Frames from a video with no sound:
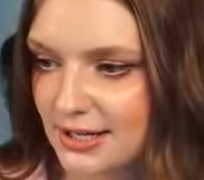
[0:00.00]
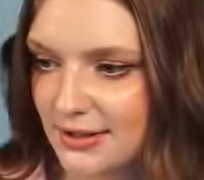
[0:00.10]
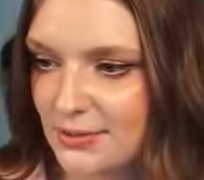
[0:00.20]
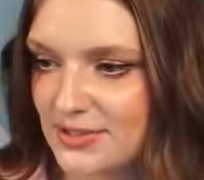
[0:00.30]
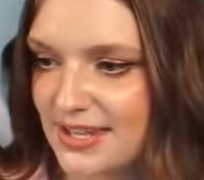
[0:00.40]
I
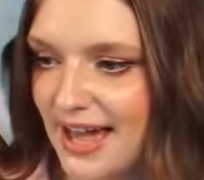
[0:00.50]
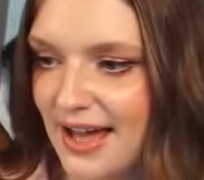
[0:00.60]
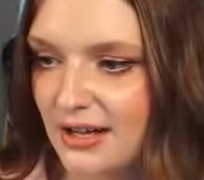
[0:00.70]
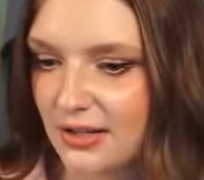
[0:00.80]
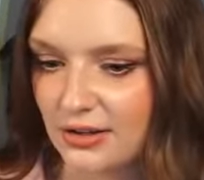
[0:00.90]
was
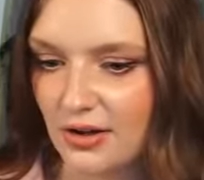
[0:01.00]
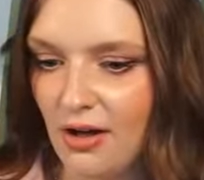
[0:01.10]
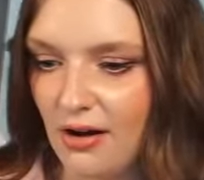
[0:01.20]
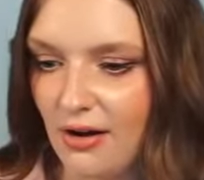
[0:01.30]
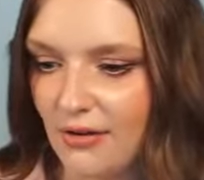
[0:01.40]
tag
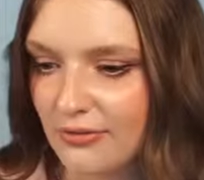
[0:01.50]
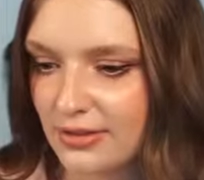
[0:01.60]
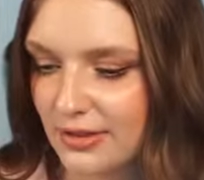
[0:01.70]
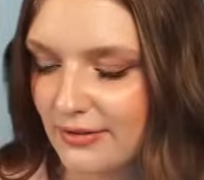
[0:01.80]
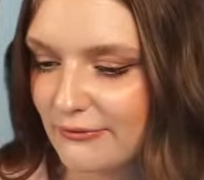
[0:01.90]
along for
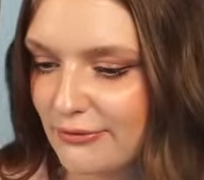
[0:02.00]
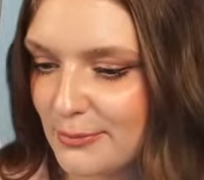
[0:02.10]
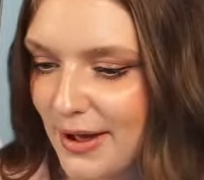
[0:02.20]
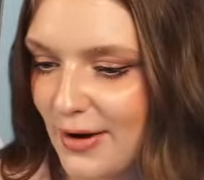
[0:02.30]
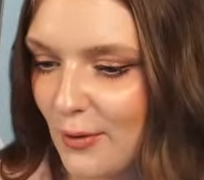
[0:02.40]
the for
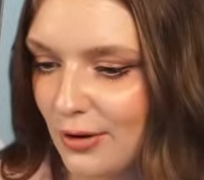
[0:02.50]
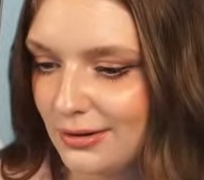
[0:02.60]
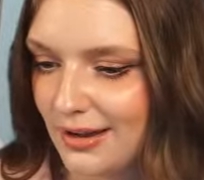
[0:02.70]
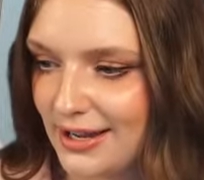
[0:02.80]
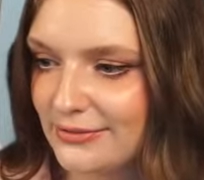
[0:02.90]
my whole
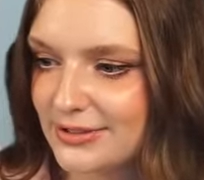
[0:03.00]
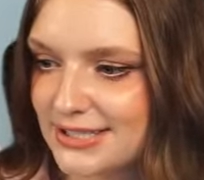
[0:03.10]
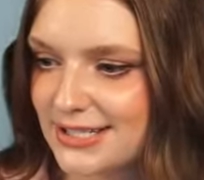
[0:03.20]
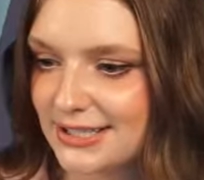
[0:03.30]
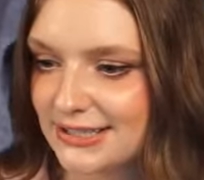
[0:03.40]
life
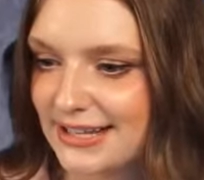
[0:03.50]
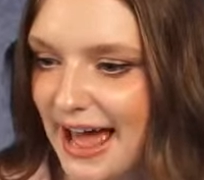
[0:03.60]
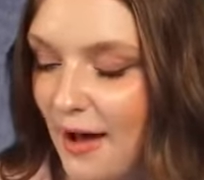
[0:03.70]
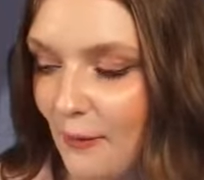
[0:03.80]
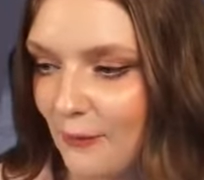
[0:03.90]
until
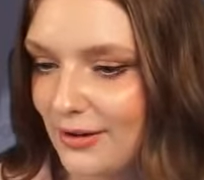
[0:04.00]
now.